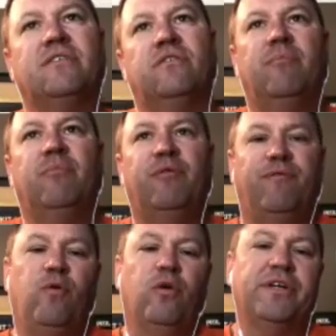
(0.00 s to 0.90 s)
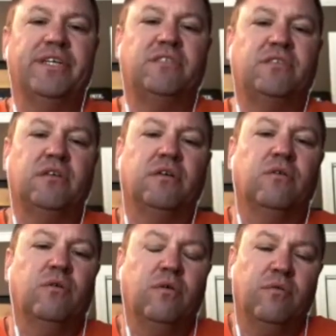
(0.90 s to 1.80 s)
number four is
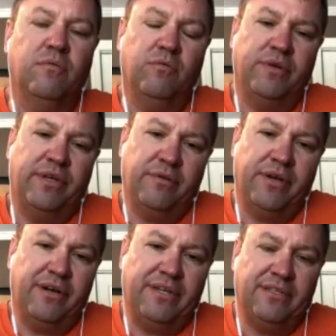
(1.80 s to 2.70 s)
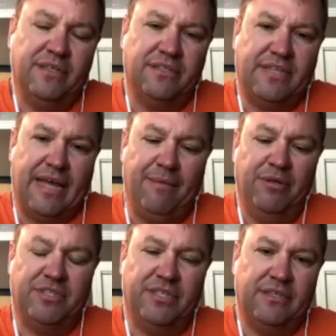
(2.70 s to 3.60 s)
so we we already
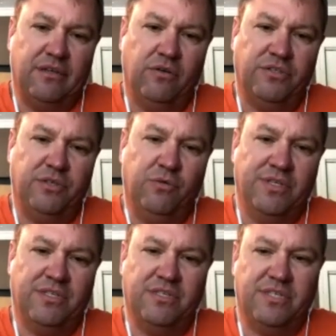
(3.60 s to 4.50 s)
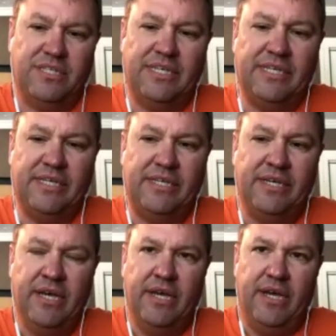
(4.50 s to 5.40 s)
established that OSHA wants to see
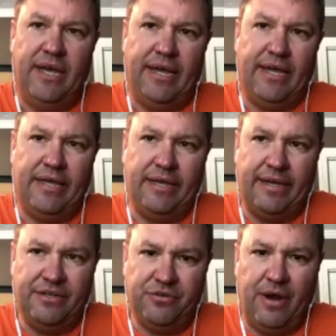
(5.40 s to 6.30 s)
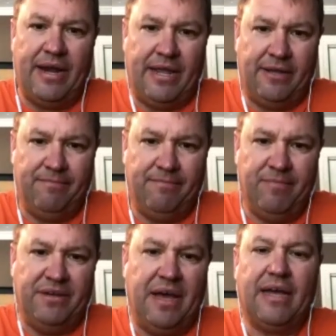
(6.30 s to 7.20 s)
a a training,
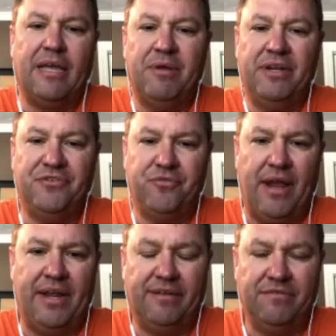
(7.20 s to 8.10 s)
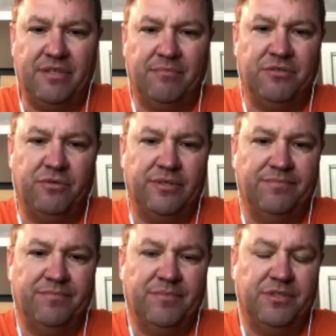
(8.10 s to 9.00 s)
a documented training of some sort.
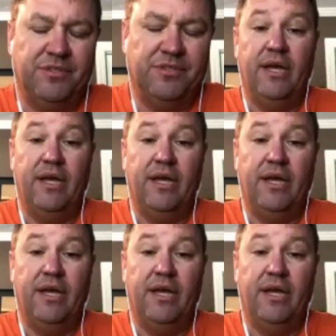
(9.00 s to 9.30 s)
So